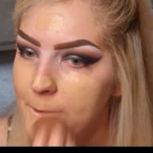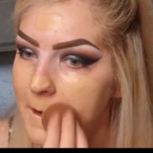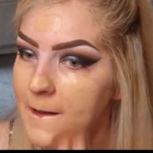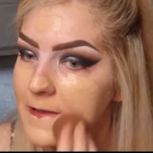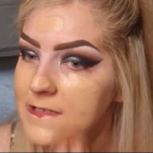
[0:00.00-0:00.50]

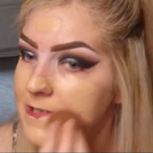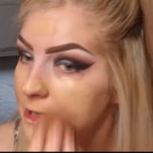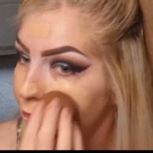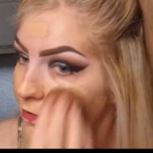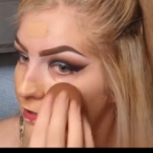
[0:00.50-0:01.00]
Yeah, this
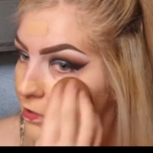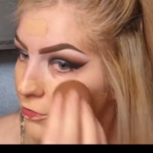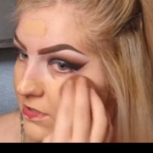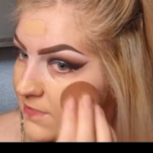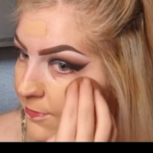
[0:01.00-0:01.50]
is a really
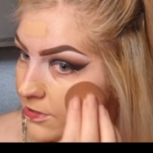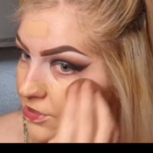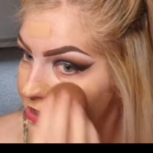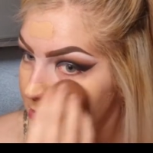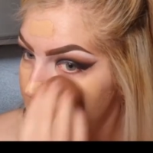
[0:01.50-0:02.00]
good
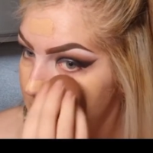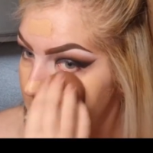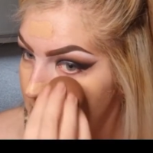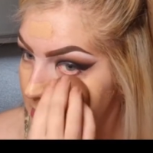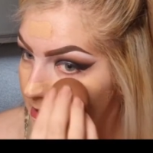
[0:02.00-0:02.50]
sponge.
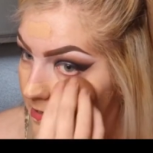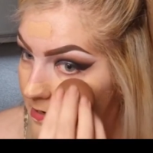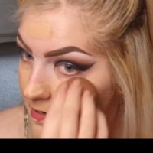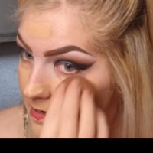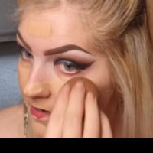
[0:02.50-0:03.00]

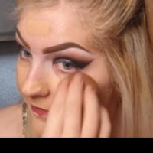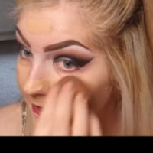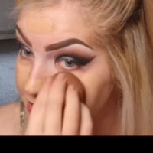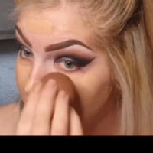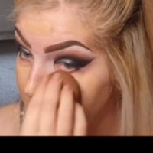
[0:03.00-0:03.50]
I've
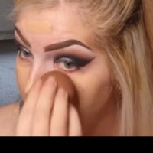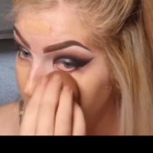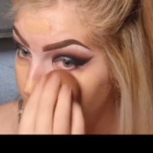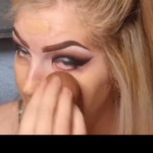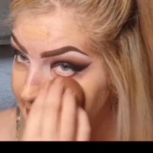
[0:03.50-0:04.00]

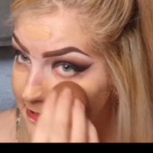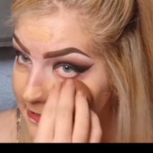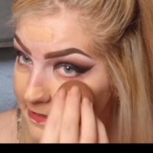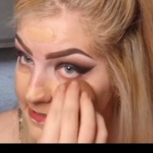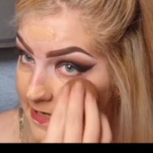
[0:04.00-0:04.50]
actually wet
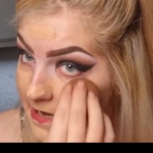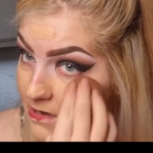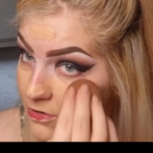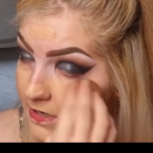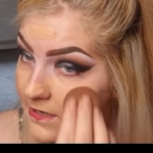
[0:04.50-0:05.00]
it, did I say
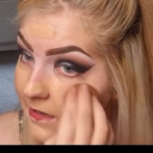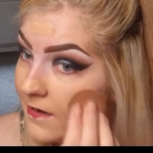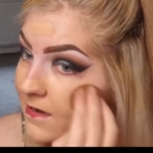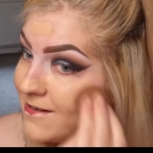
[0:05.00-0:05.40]
that already?